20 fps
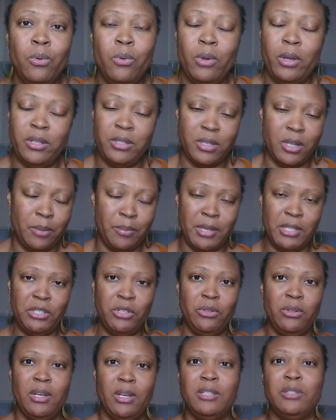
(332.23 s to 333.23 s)
It's going to be
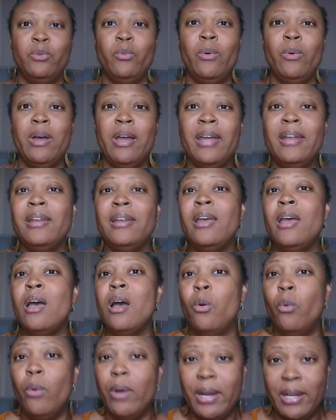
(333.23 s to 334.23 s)
two things. One,
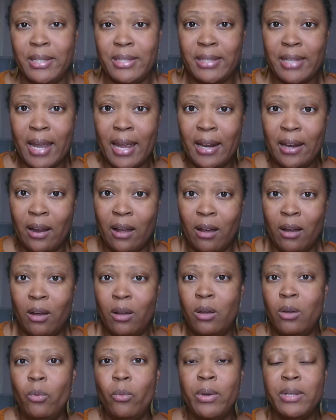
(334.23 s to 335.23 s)
what is state
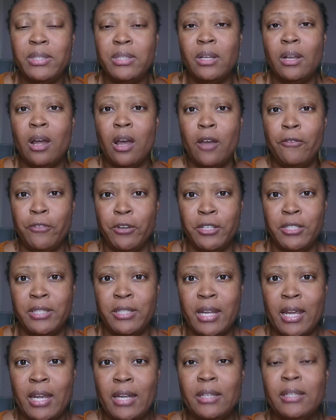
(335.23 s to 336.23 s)
law? What's the law of your
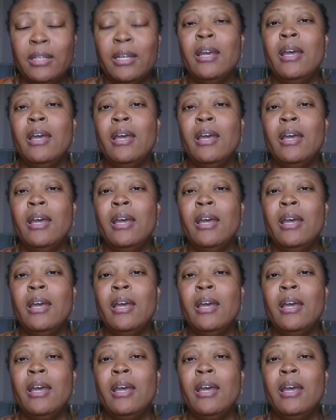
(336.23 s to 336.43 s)
state?